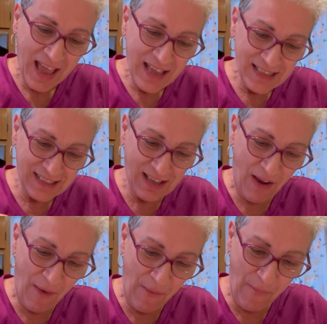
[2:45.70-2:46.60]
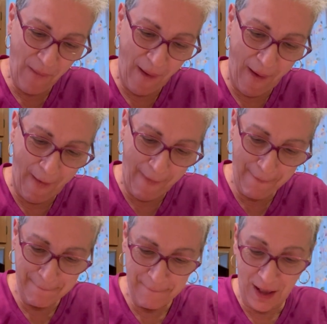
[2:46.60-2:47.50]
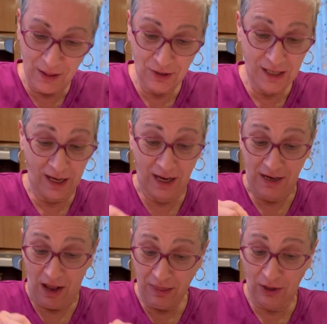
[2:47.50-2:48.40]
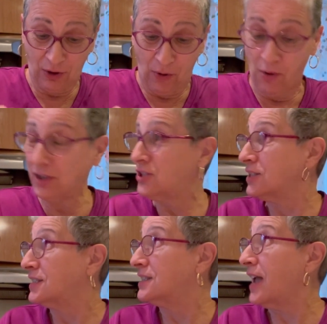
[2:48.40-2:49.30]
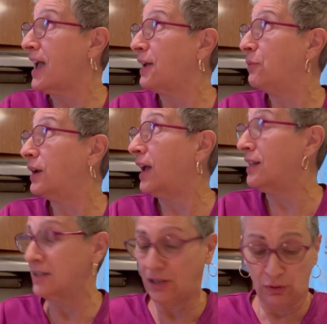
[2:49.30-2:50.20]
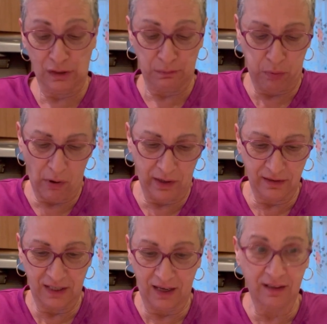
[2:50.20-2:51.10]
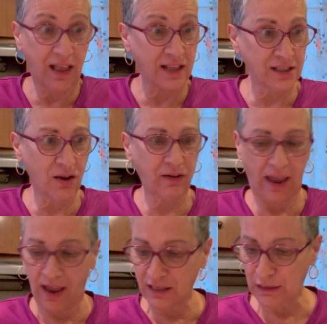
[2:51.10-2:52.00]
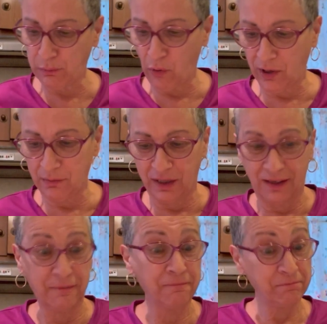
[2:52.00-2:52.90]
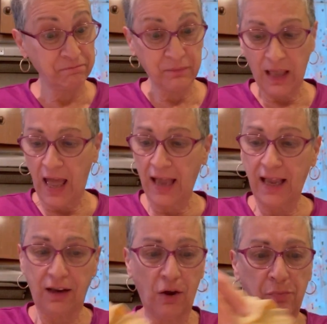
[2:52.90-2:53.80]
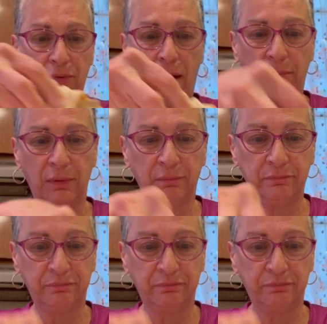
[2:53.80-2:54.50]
So um, it looks like another gorgeous day. We're getting so spoiled here. That's okay. Spoil me. no problem